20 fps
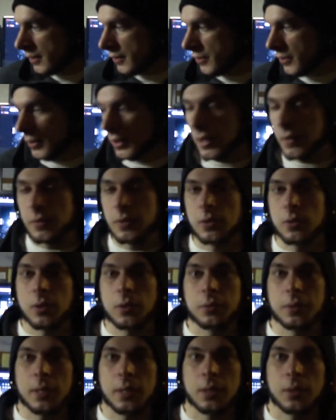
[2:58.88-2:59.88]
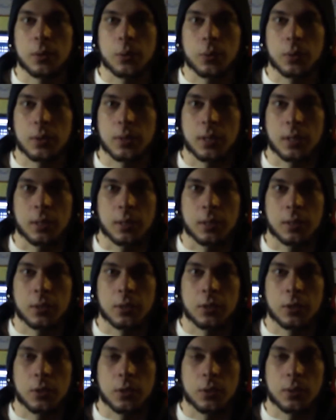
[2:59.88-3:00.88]
Still having a rough day though with
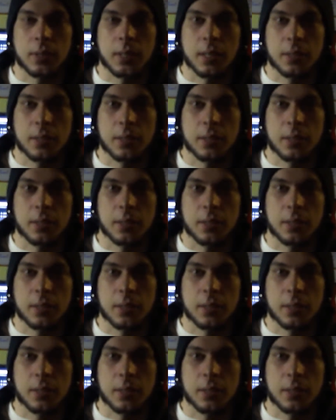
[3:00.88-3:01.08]
the no